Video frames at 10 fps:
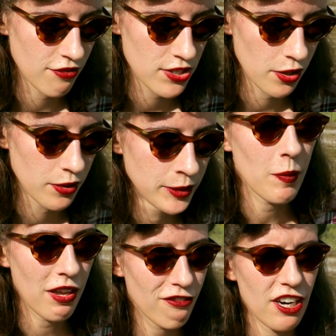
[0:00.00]
So
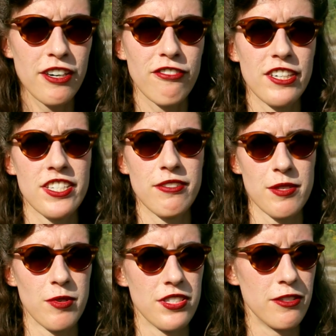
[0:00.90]
my very first
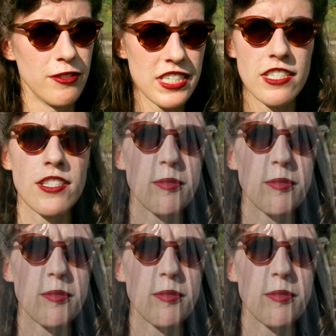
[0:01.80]
dress was the Regency